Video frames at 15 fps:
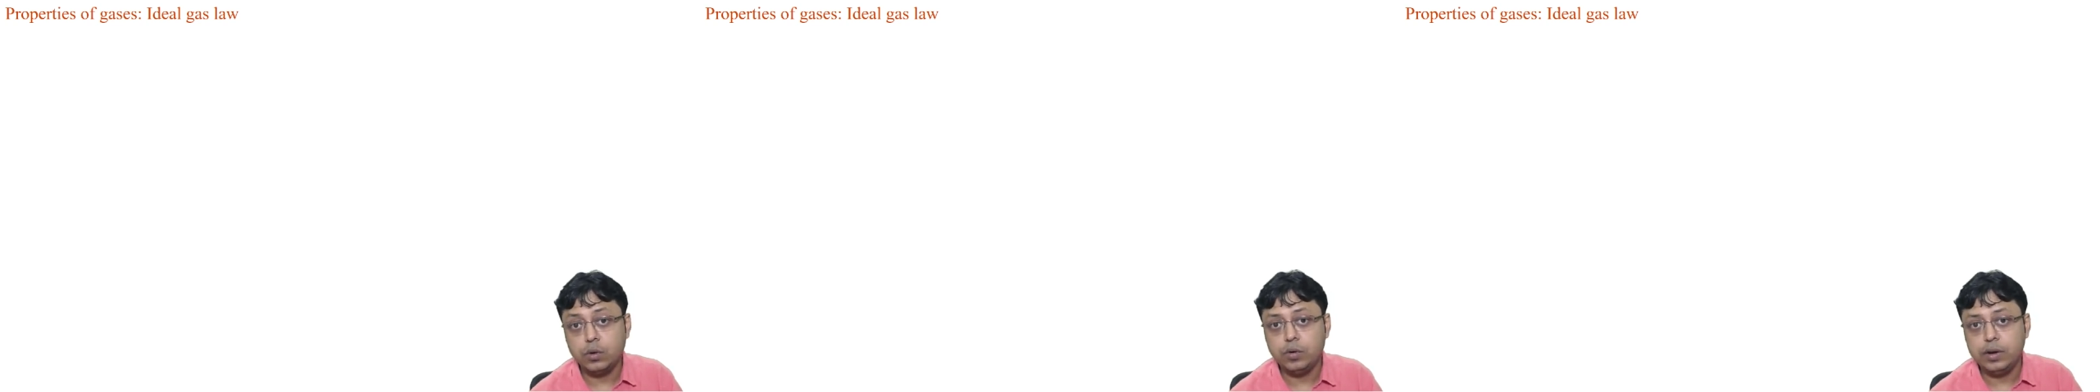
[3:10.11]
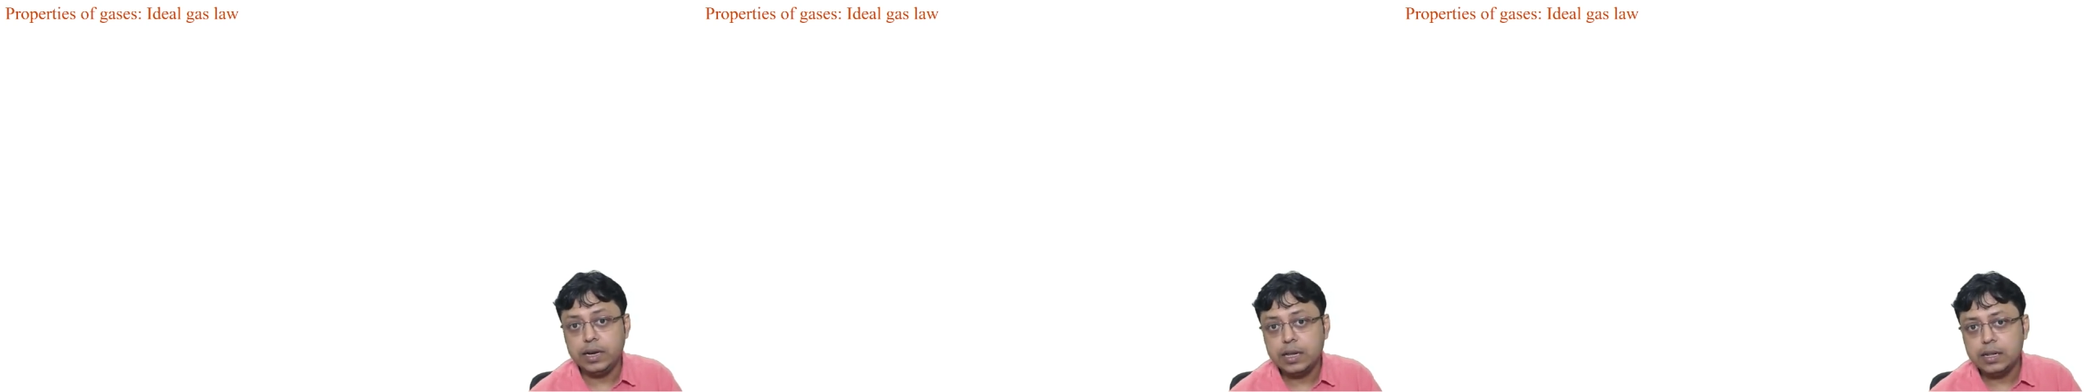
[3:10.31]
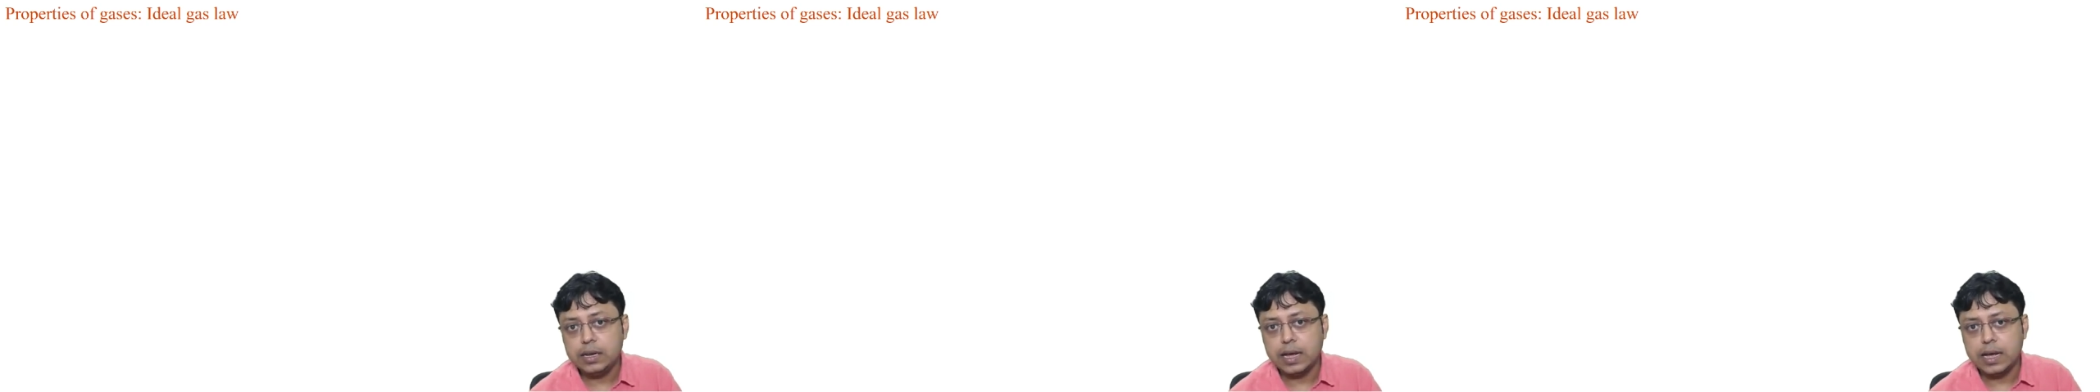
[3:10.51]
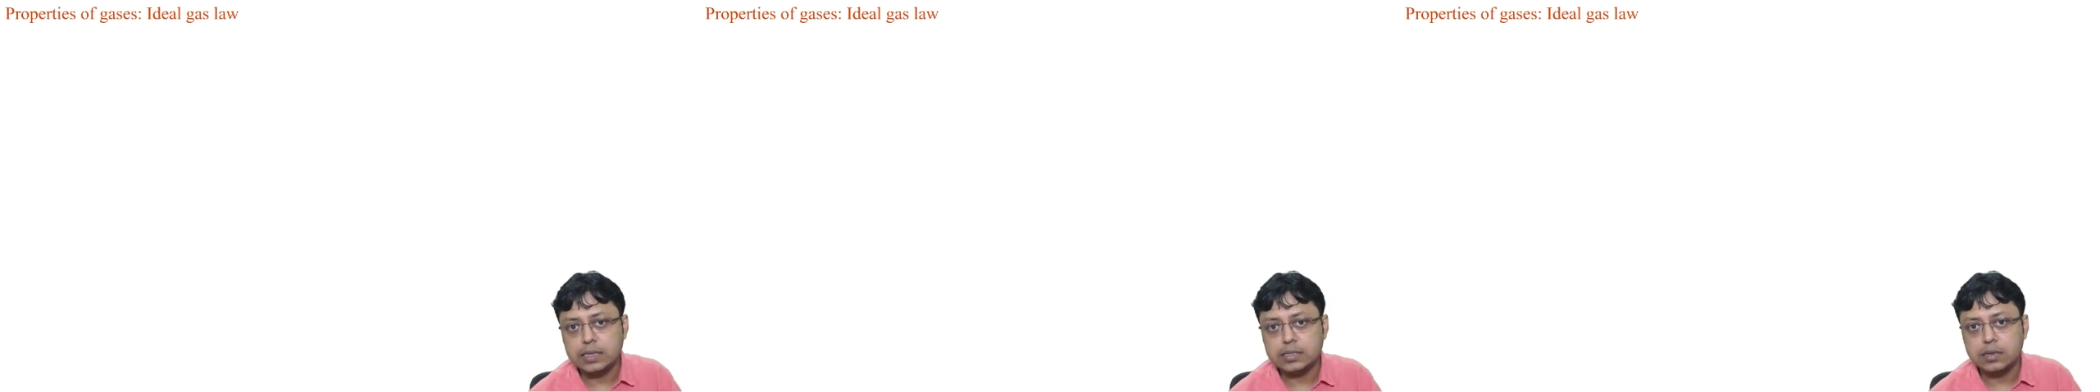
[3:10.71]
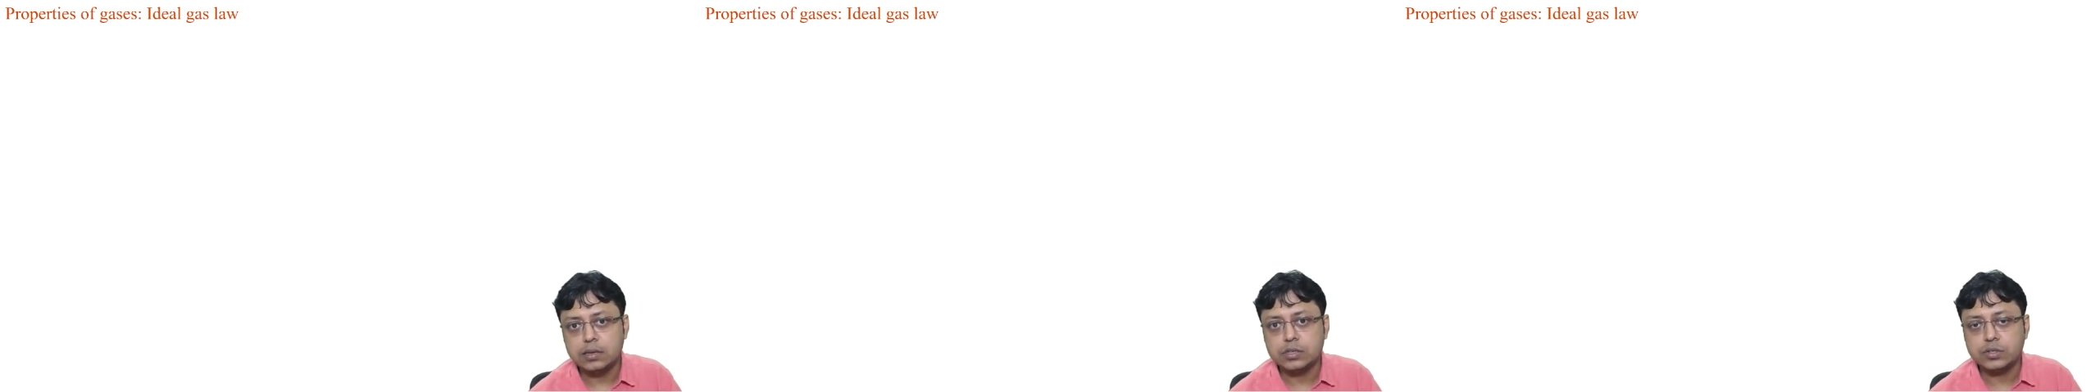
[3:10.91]
real
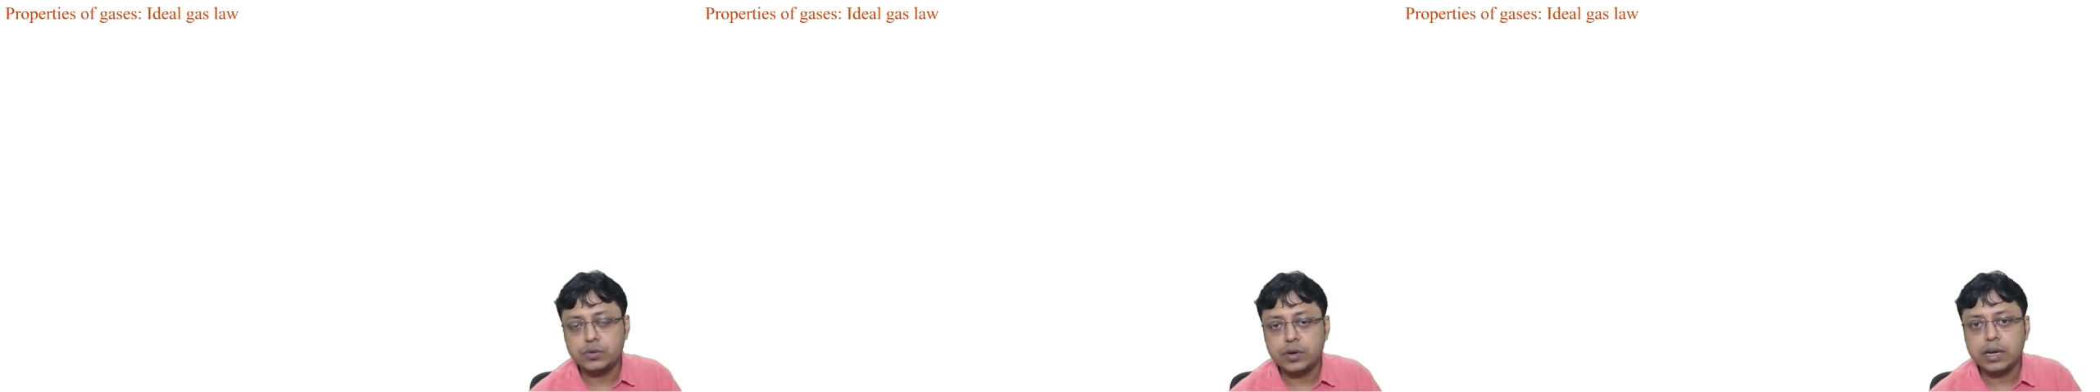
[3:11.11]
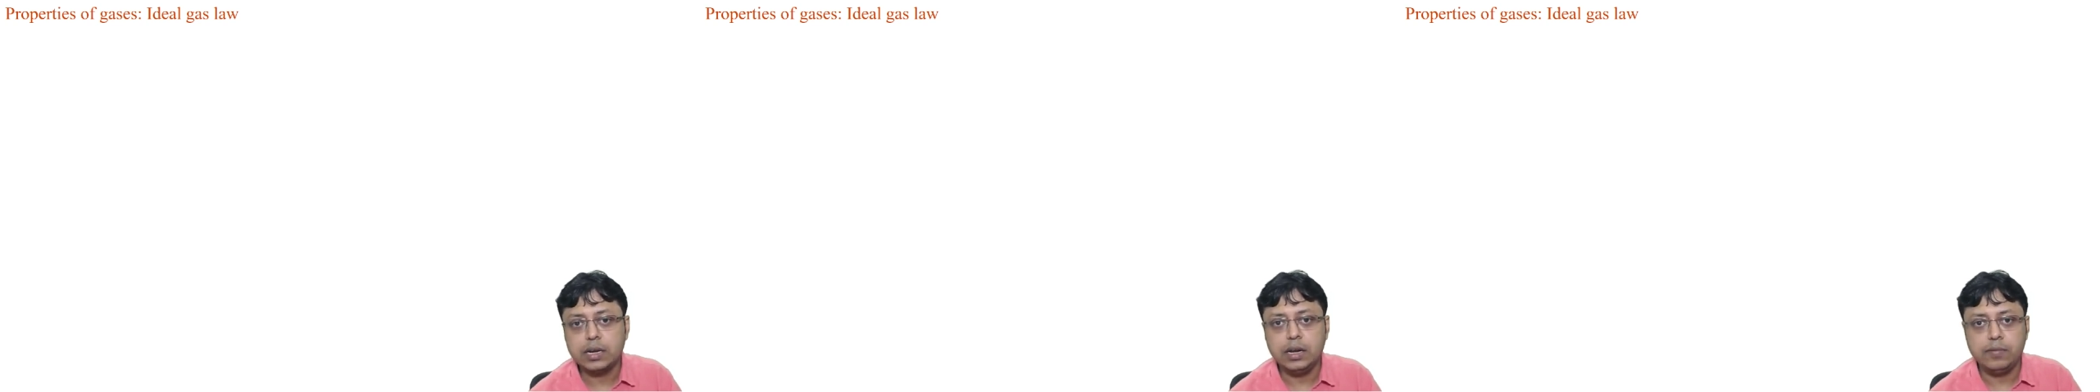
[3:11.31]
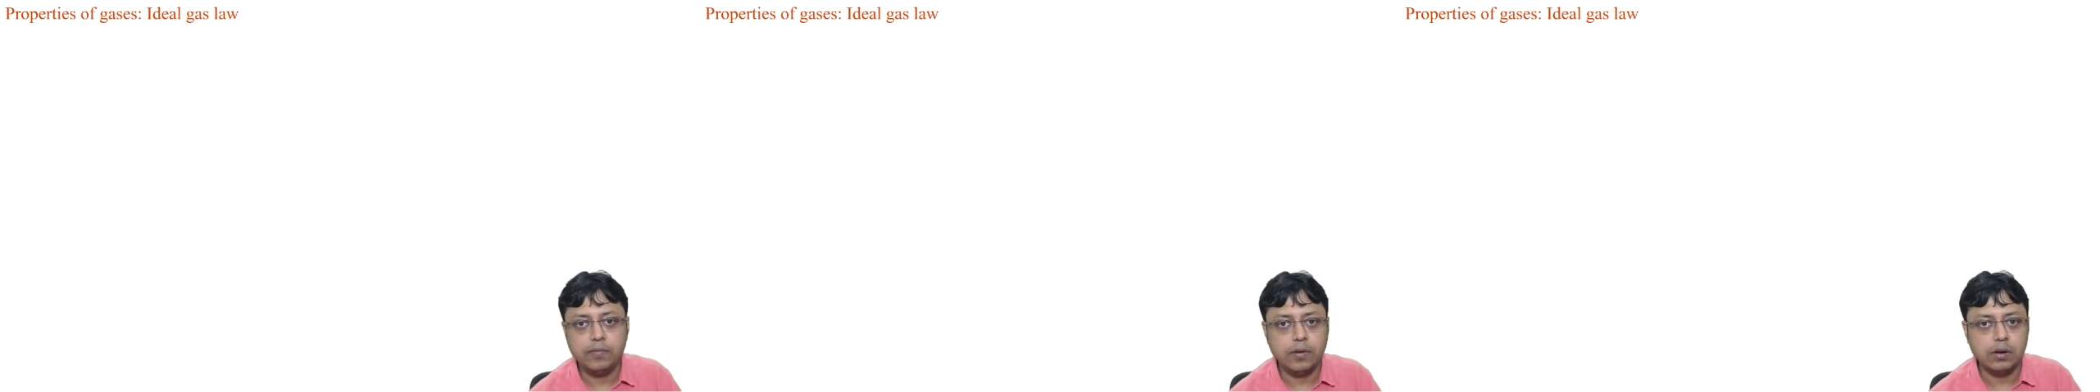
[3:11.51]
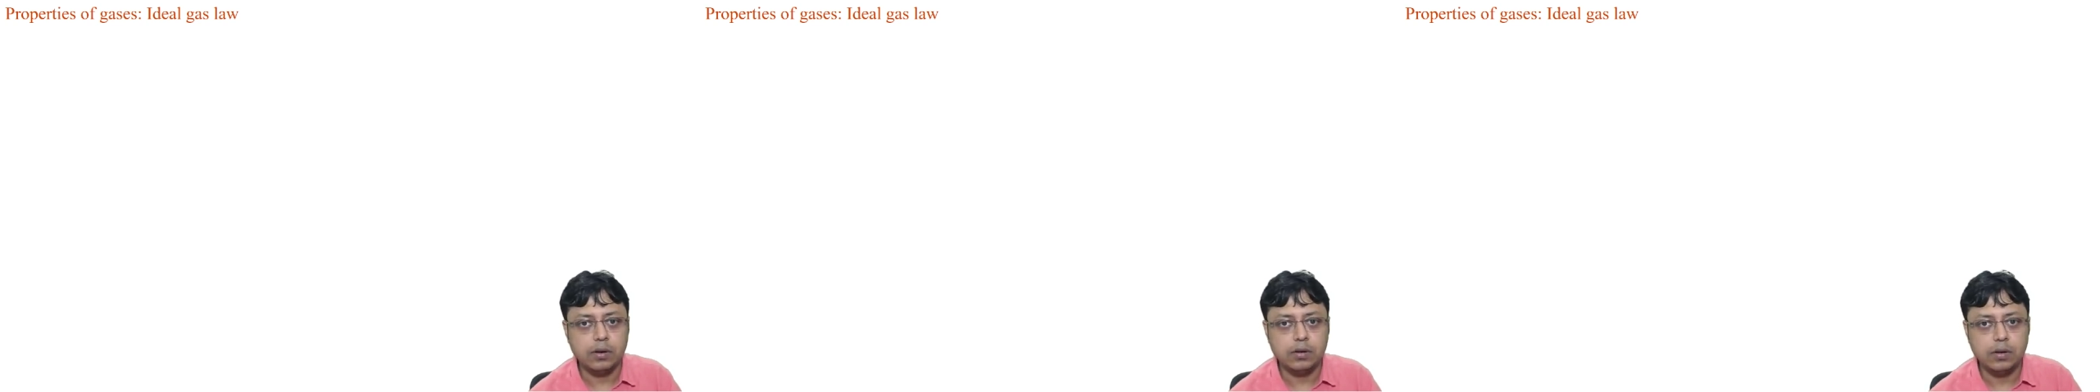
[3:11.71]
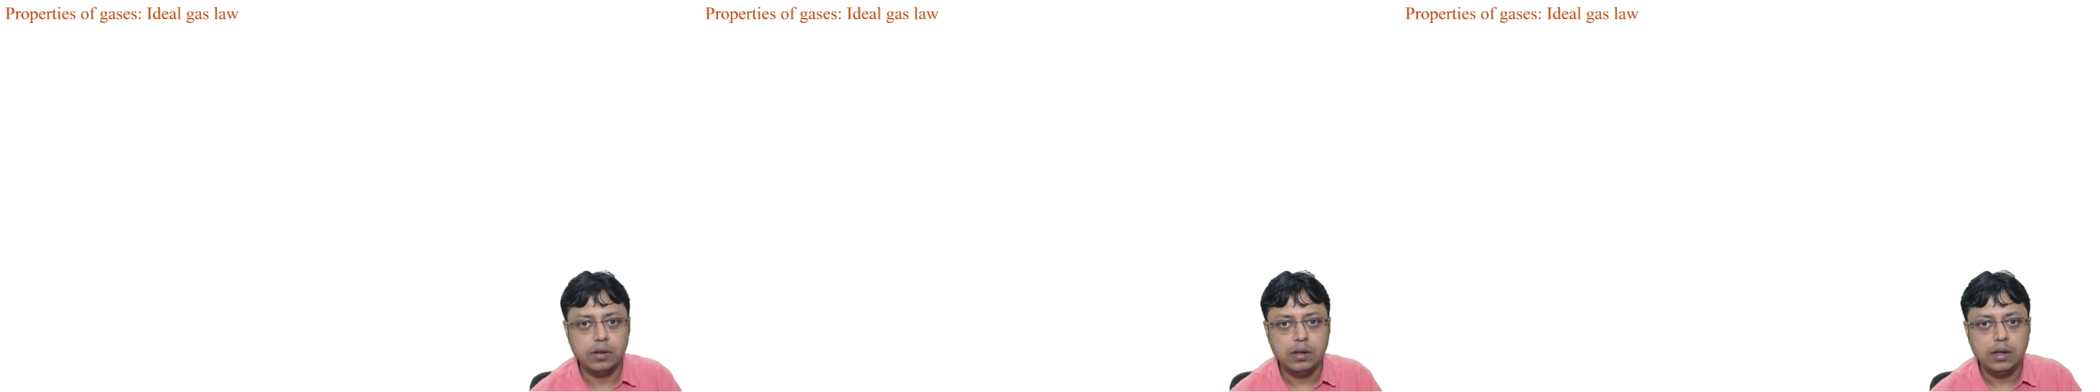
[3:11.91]
gas strictly
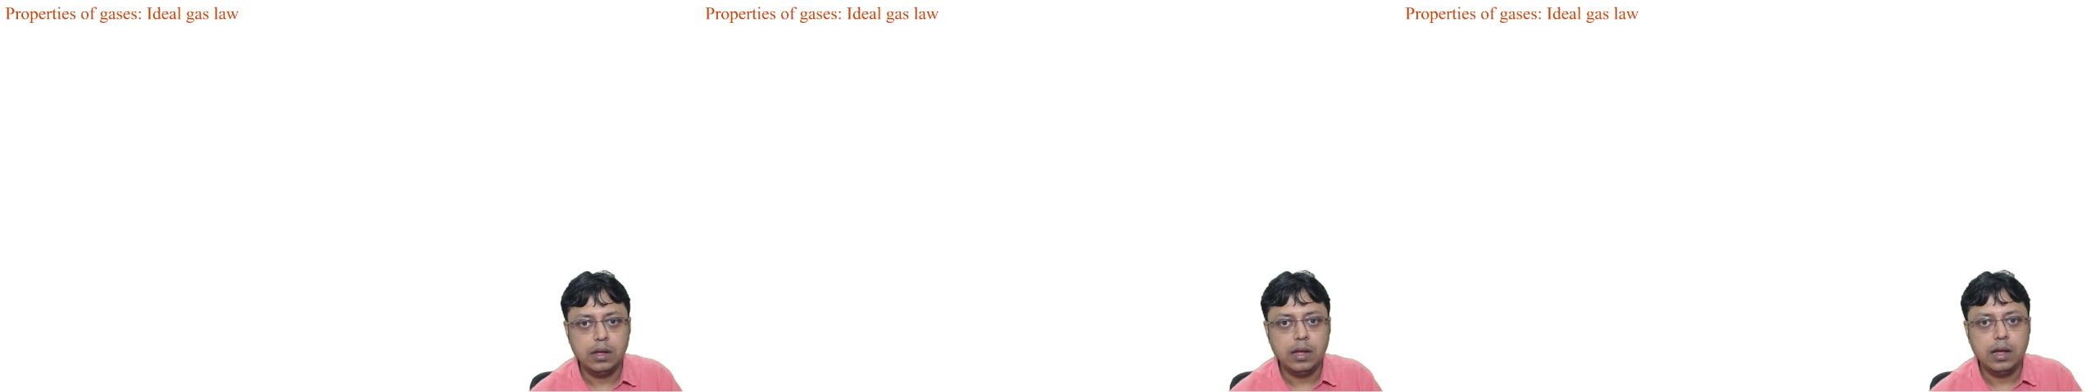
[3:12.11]
follow